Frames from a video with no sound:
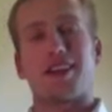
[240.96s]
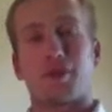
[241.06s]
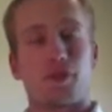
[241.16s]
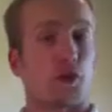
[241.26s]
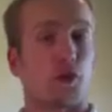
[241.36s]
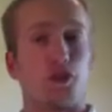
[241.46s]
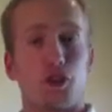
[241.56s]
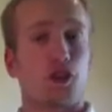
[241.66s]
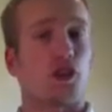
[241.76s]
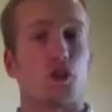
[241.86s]
out if they're
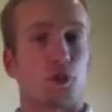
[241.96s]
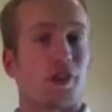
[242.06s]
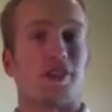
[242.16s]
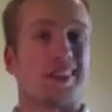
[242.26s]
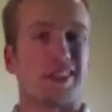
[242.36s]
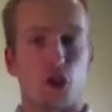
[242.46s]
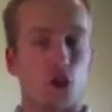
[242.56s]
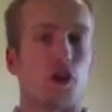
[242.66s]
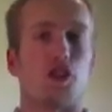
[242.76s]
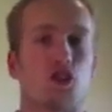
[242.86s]
serious rather than a
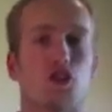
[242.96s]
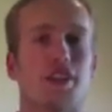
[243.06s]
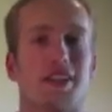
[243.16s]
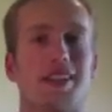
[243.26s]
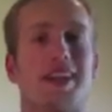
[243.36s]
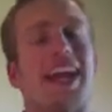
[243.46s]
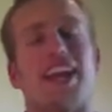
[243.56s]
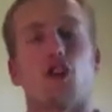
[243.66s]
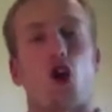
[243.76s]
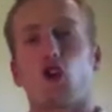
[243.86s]
curious lead, and
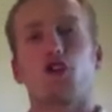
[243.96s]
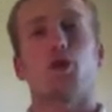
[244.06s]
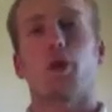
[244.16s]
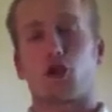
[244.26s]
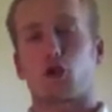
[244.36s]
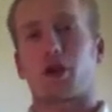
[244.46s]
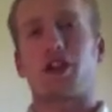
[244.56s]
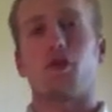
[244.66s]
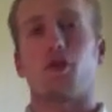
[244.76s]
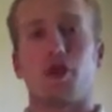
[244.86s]
it's also a
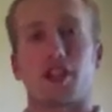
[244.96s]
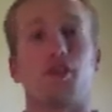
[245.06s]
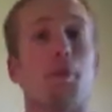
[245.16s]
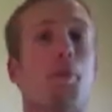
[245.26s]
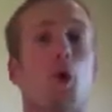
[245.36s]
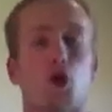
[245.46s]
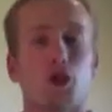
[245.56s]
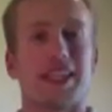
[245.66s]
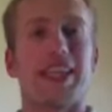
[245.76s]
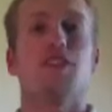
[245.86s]
great effective
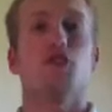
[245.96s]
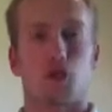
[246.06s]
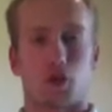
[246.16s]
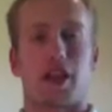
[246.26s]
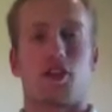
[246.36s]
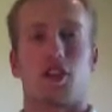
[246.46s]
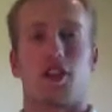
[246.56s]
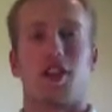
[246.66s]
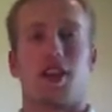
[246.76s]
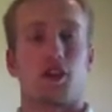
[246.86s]
pulling in strategy
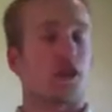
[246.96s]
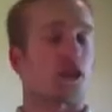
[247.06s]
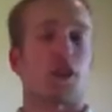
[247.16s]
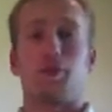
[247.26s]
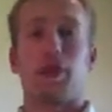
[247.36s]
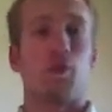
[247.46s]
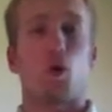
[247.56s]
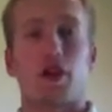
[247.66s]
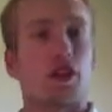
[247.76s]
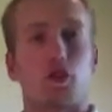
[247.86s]
because they're going to be
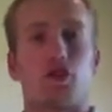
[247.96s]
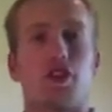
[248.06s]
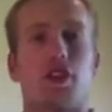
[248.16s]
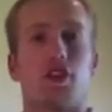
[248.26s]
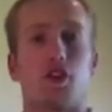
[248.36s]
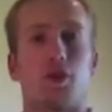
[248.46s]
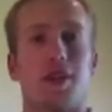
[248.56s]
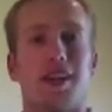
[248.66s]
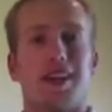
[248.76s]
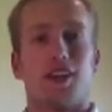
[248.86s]
more interested in you,
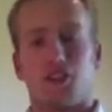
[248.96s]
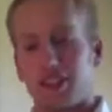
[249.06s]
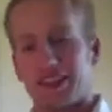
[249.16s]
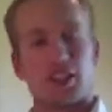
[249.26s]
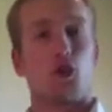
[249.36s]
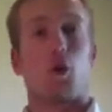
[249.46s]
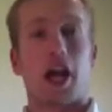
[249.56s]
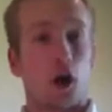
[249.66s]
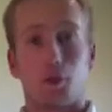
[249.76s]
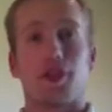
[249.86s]
seeing that you
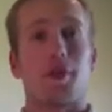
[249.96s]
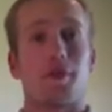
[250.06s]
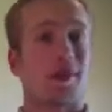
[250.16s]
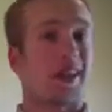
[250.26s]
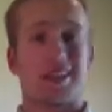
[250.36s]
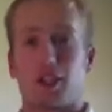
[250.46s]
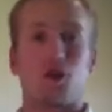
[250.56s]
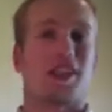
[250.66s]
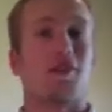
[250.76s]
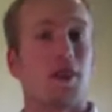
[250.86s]
help them and
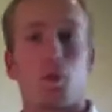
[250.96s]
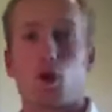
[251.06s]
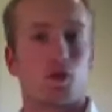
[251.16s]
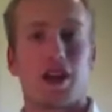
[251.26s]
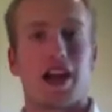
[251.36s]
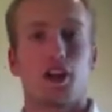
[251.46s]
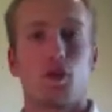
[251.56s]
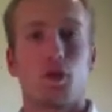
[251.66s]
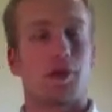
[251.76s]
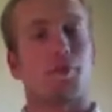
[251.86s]
give them more value,
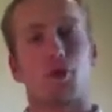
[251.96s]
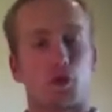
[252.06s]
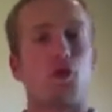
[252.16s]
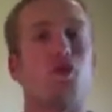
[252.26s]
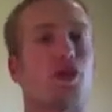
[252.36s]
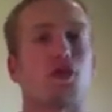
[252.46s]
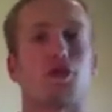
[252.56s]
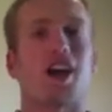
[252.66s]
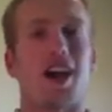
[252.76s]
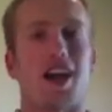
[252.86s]
improve their
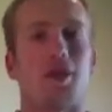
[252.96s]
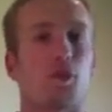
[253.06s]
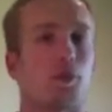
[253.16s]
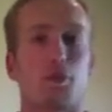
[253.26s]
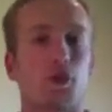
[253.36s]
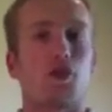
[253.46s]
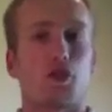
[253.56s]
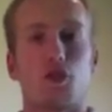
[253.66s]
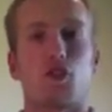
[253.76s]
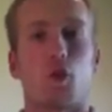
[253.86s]
time or improve their
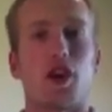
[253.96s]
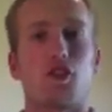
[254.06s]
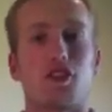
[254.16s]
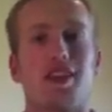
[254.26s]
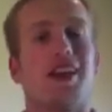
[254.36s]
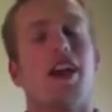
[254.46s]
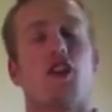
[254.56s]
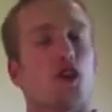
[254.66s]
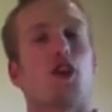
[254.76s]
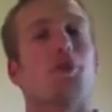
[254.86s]
situation.
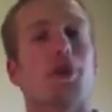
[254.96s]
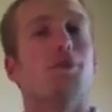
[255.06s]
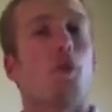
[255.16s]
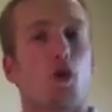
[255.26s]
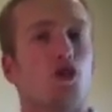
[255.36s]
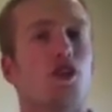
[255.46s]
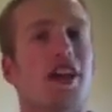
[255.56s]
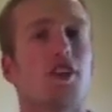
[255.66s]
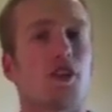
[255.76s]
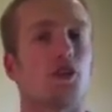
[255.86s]
They're going to be more
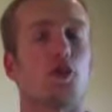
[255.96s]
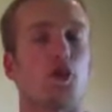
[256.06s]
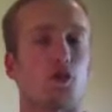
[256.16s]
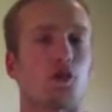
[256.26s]
likely to